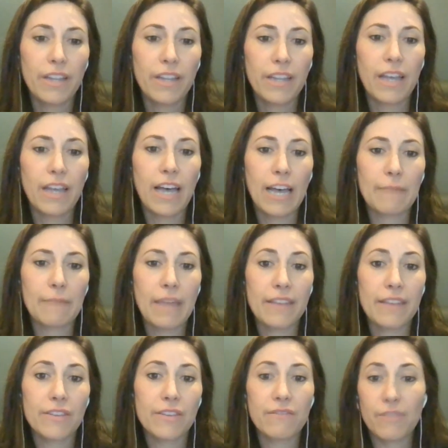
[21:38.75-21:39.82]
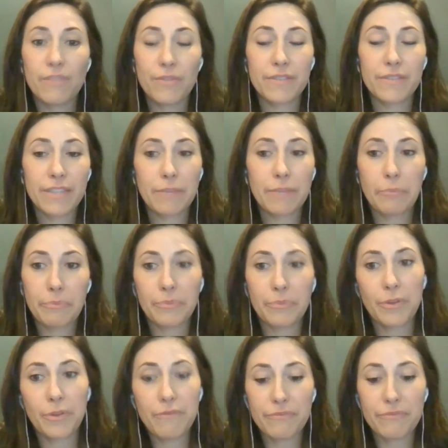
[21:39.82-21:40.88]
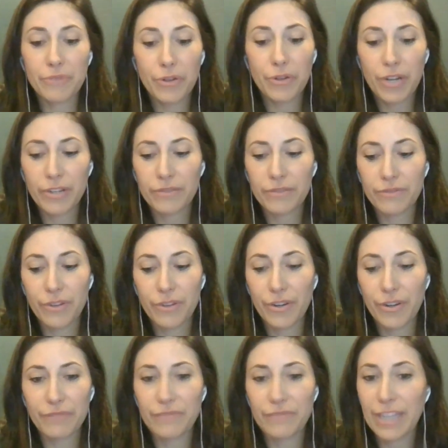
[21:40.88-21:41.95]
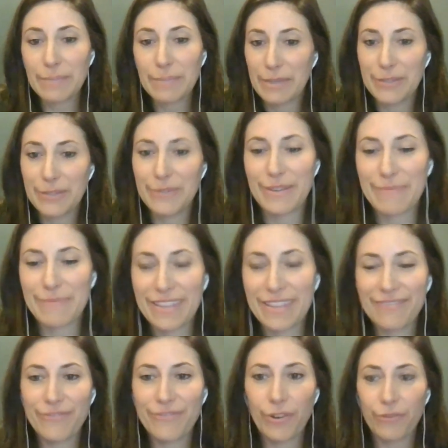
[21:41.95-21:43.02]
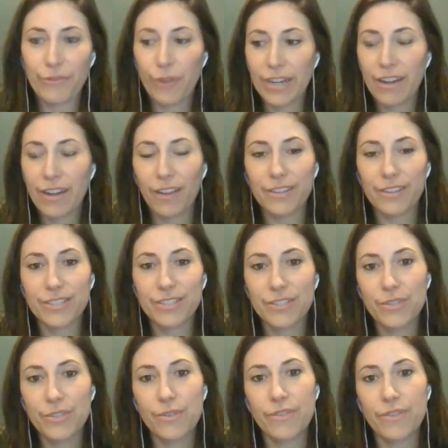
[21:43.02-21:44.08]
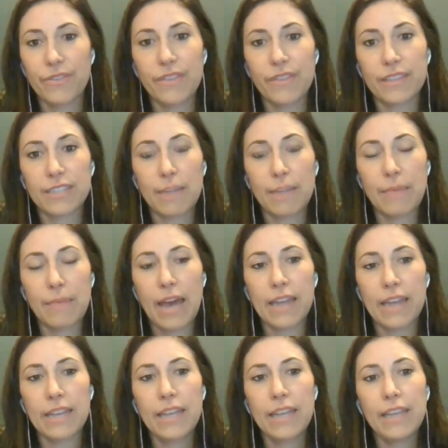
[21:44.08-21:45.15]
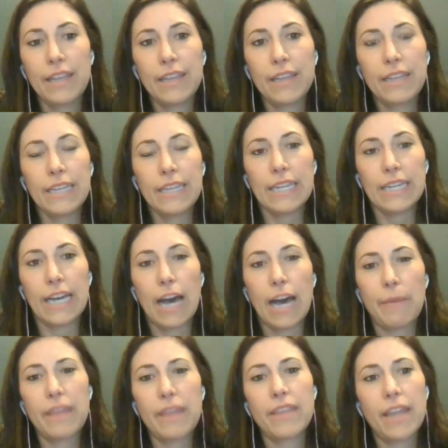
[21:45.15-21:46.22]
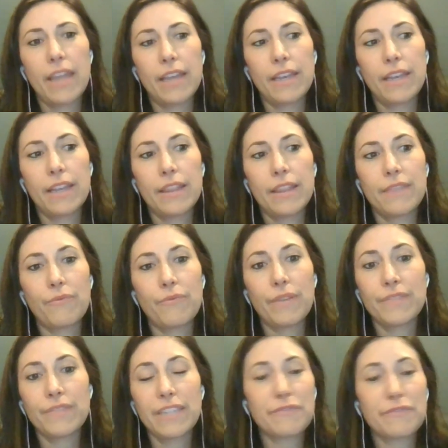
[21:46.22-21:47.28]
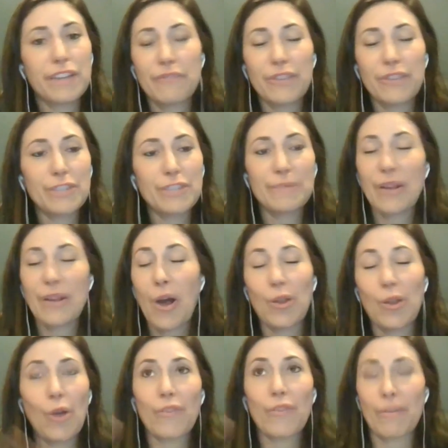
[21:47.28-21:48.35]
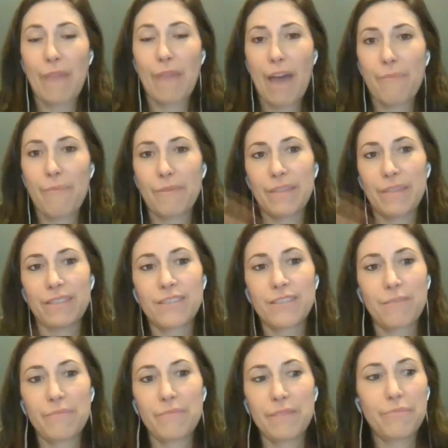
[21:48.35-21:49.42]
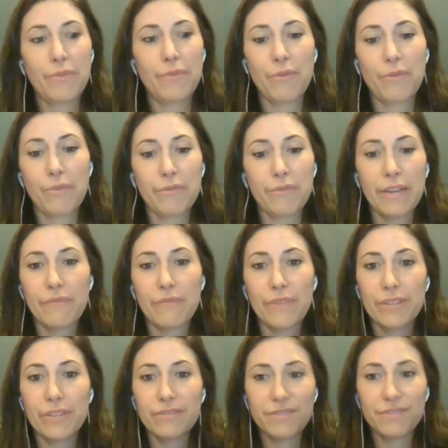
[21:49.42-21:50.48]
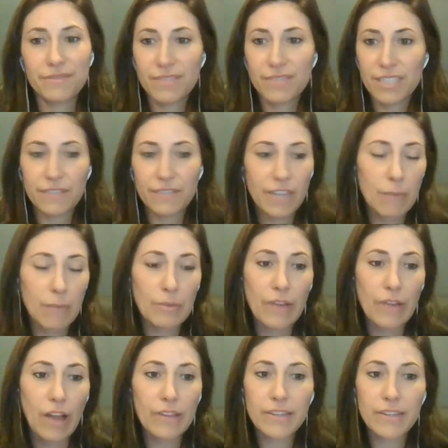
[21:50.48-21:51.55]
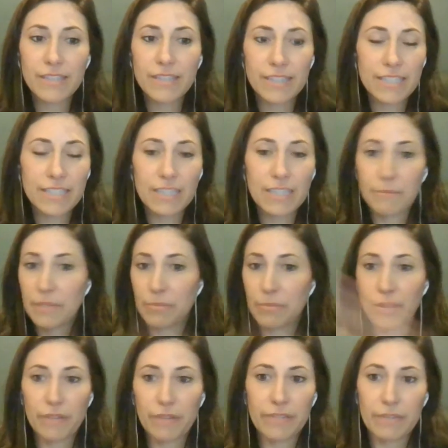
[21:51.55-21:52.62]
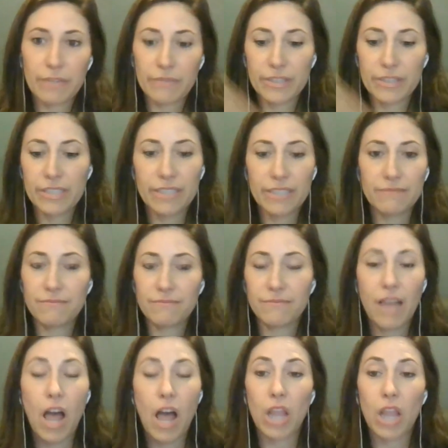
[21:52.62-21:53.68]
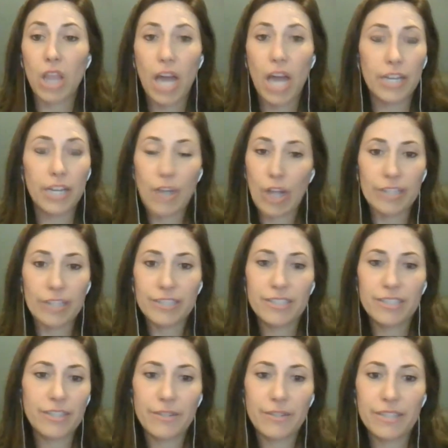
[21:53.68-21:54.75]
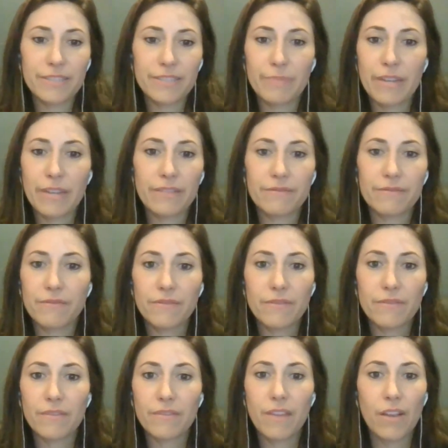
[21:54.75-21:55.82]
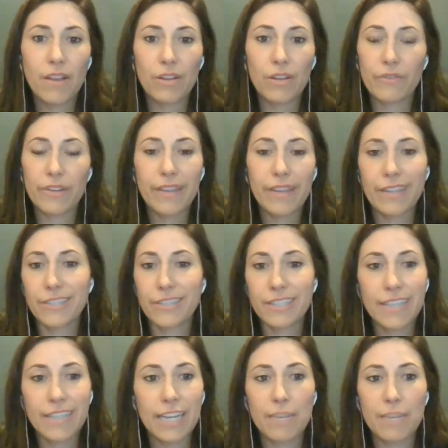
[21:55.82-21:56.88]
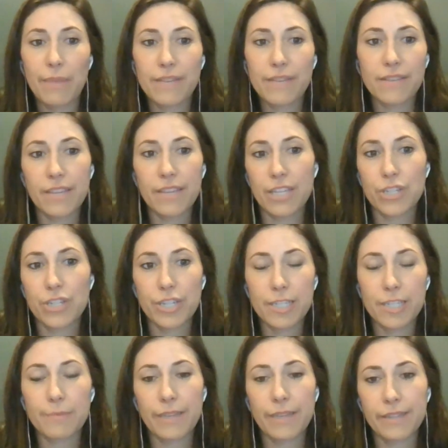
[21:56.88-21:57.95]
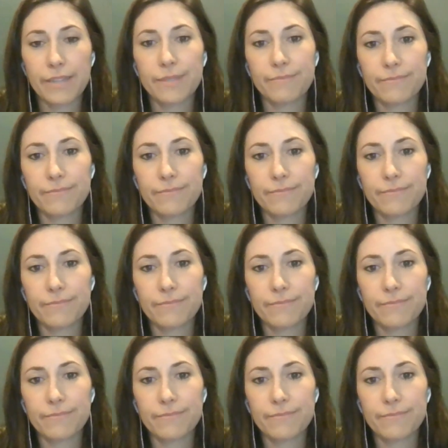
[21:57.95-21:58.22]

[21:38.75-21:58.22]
And you see a good return on your investment too. I mean, for $40 a tooth, that's not bad. And then we've seen reimbursement all over the map. I mean, some people will reimburse just a couple dollars, and some people are reimbursing a lot of dollars. So it's been all over, and that just kind of depends on the insurance plans.